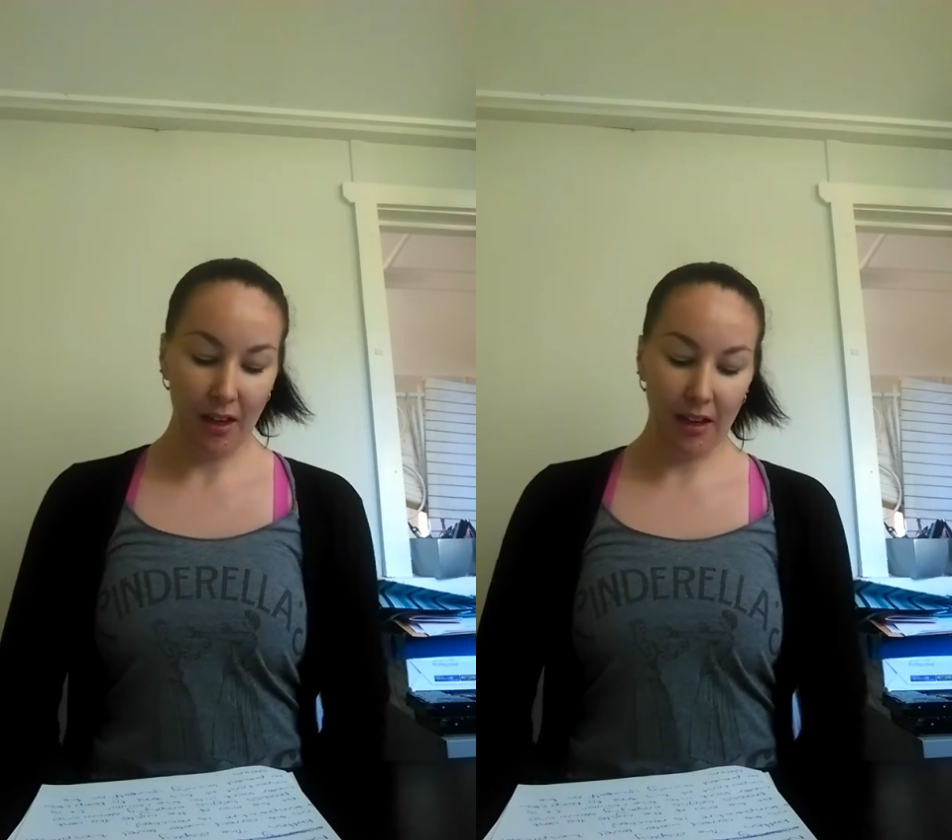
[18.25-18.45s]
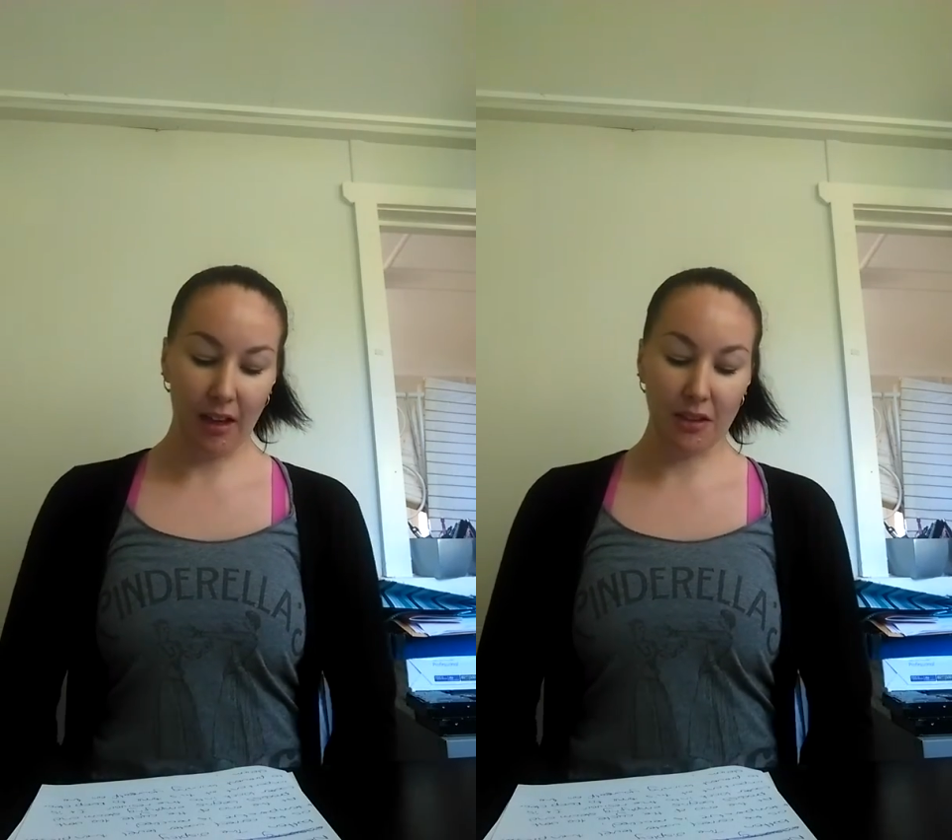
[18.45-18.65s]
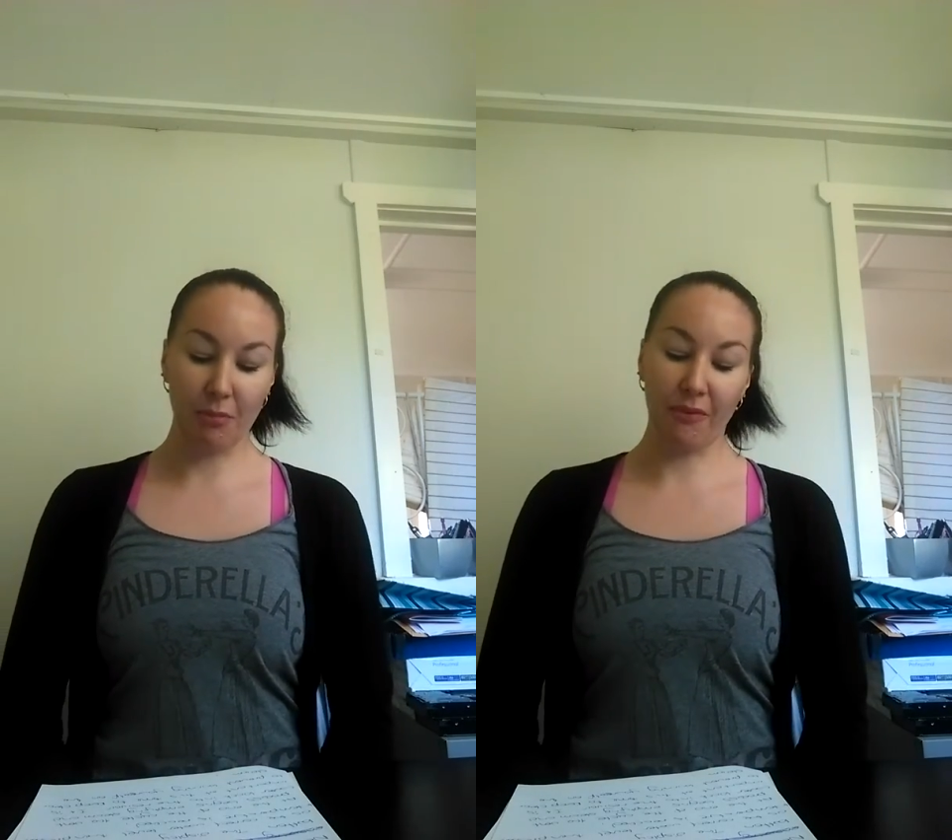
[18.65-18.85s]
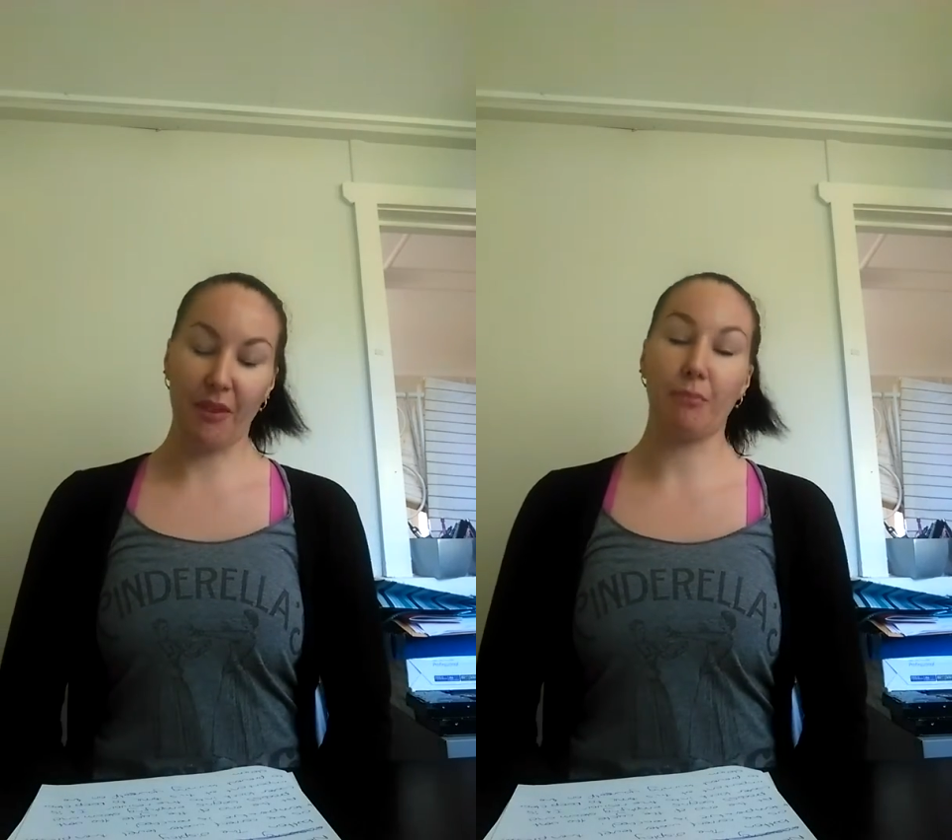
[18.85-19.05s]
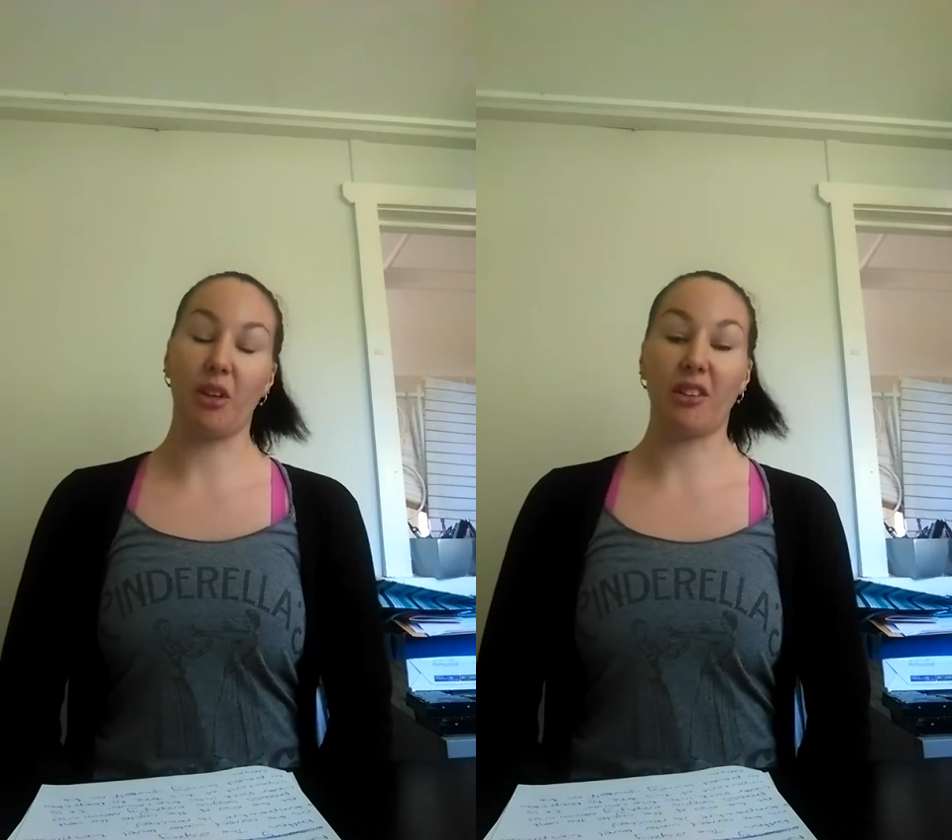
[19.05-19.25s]
to
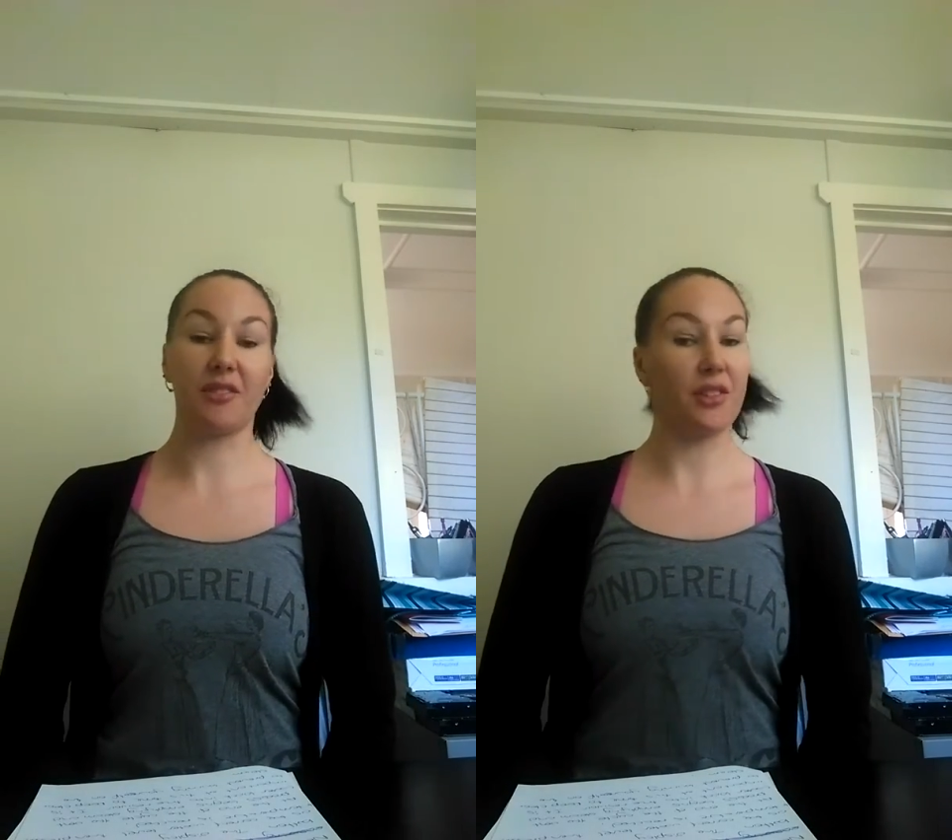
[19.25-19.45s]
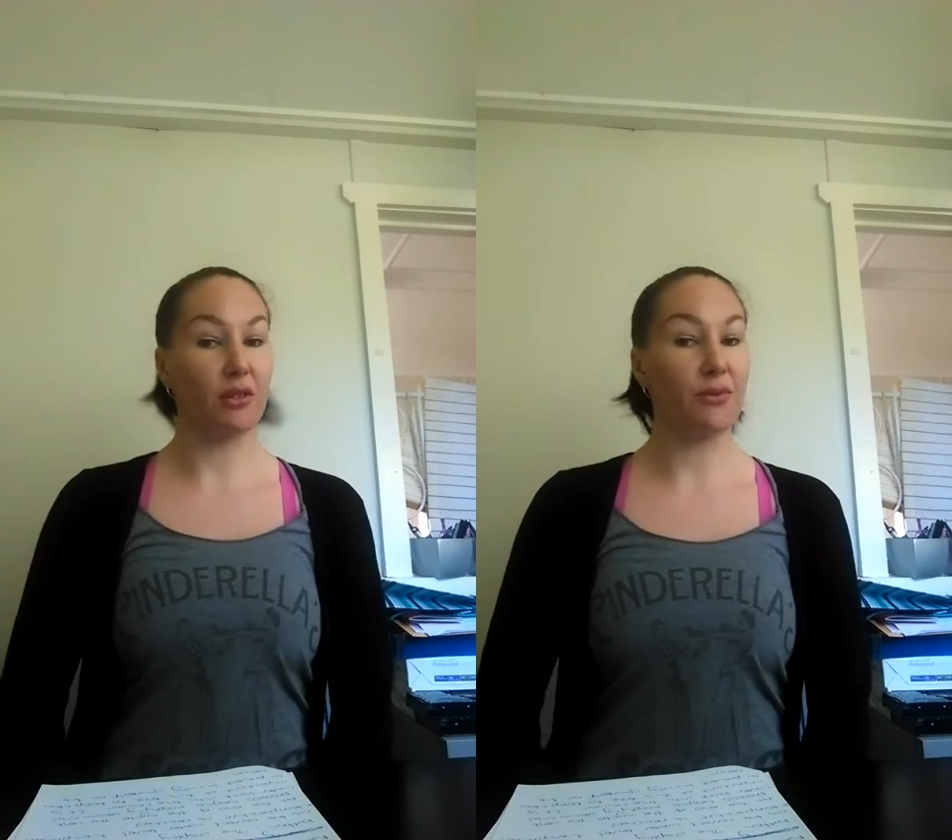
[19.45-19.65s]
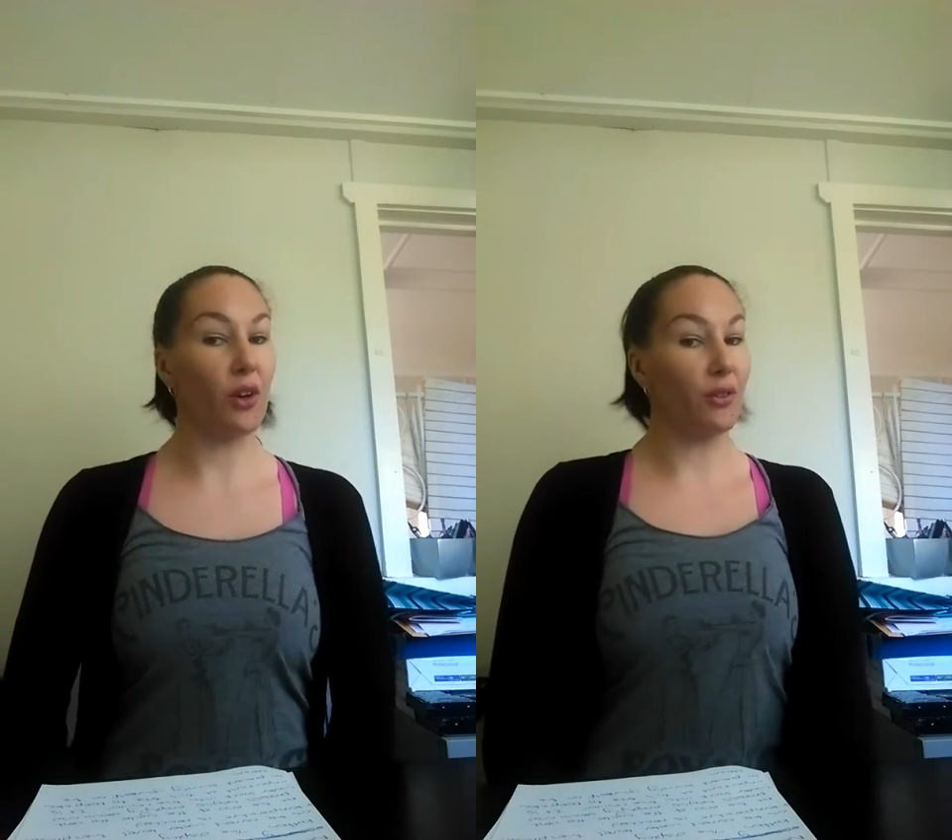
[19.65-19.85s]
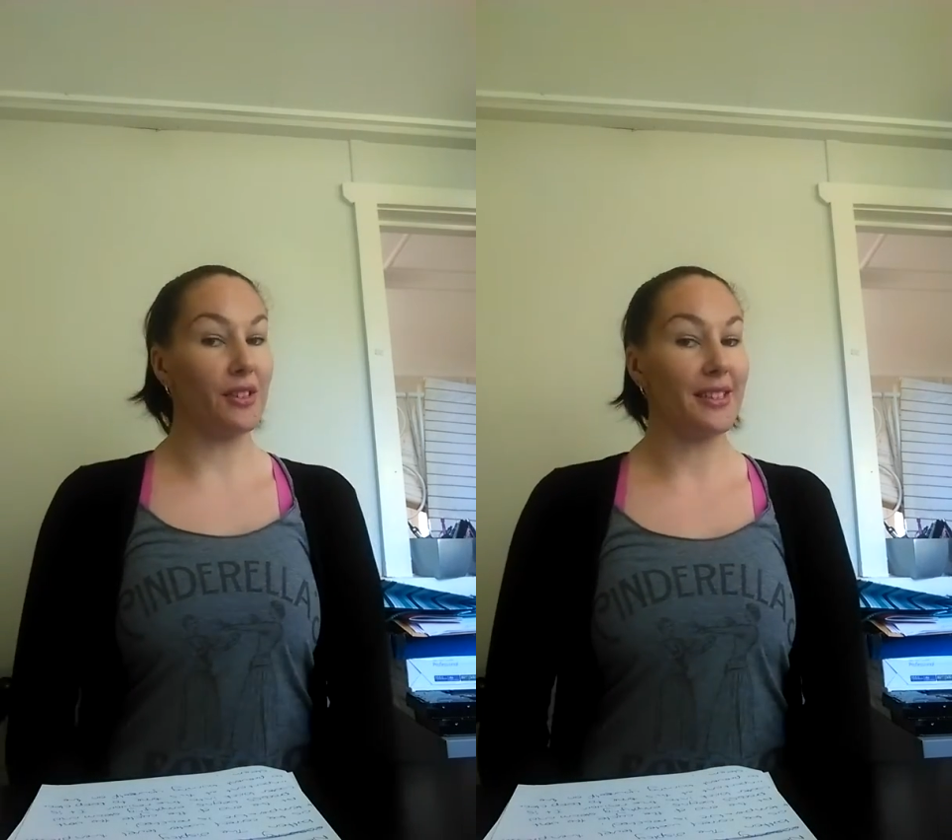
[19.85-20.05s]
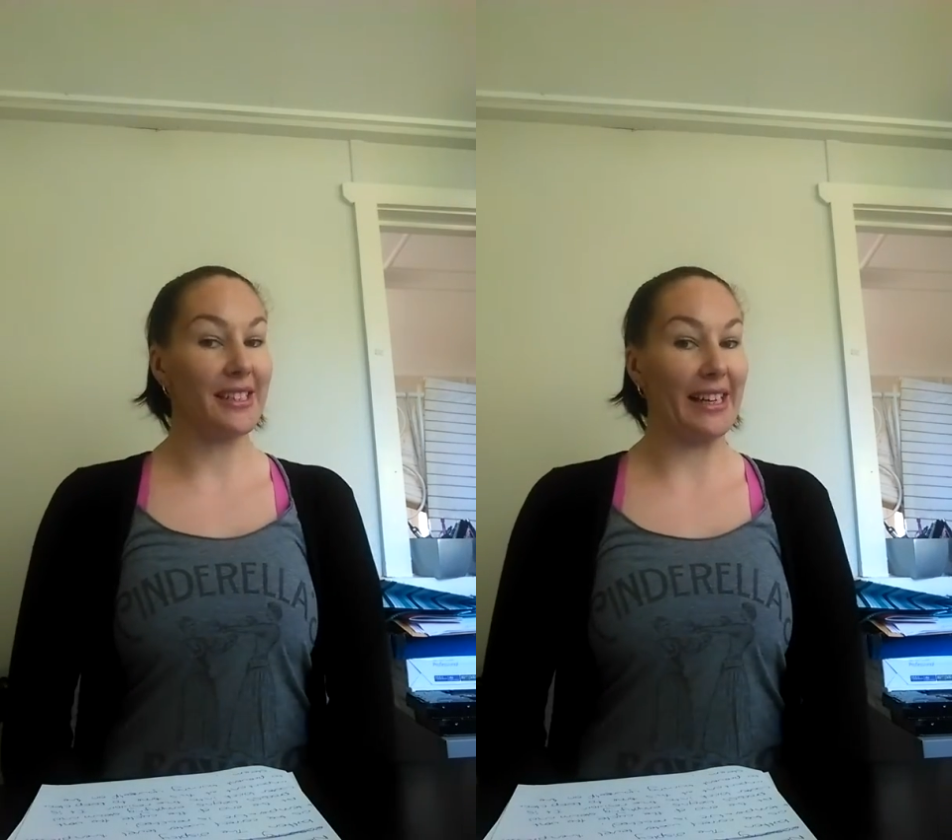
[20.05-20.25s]
prevent burning yourself on
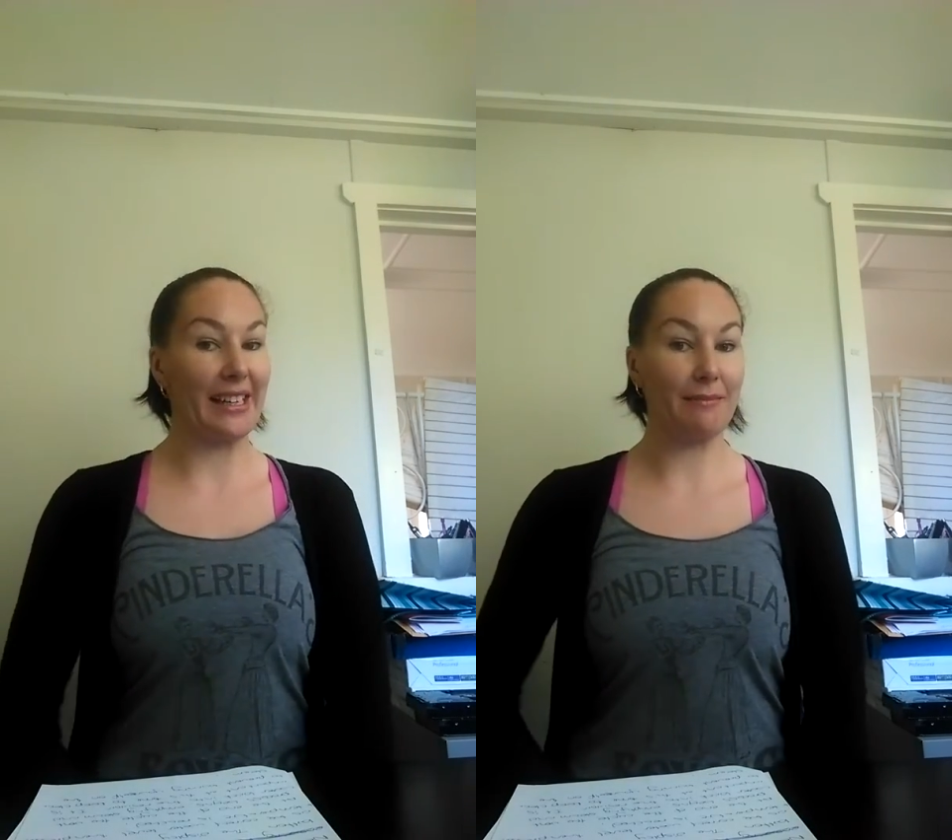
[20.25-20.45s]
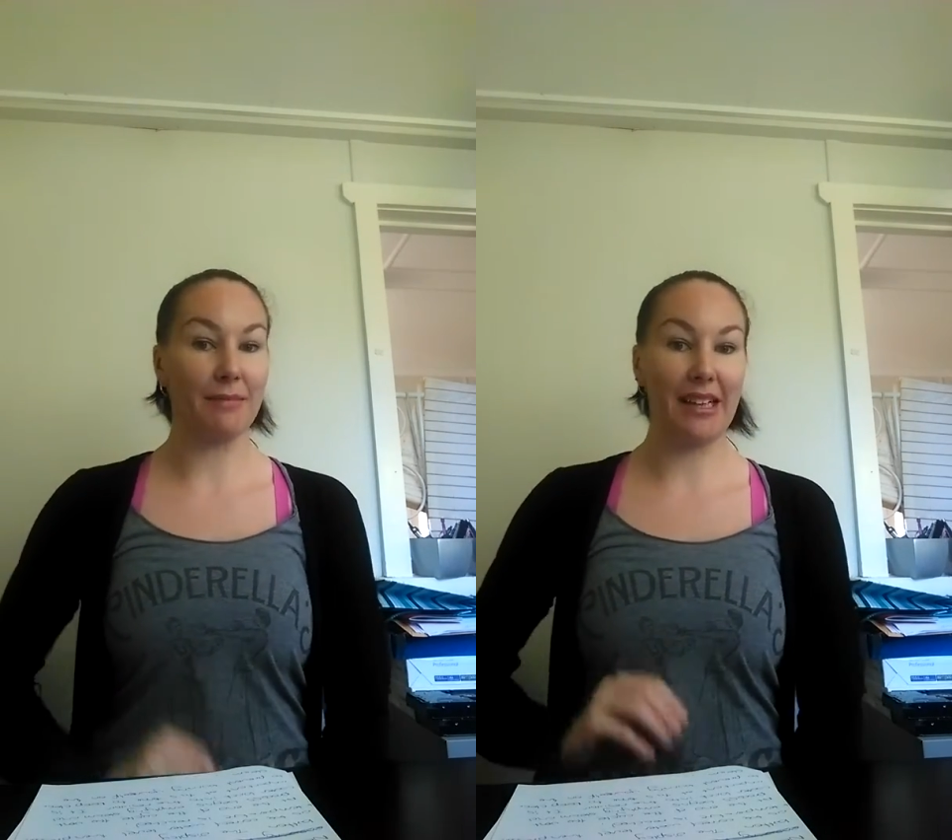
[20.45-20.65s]
the steam,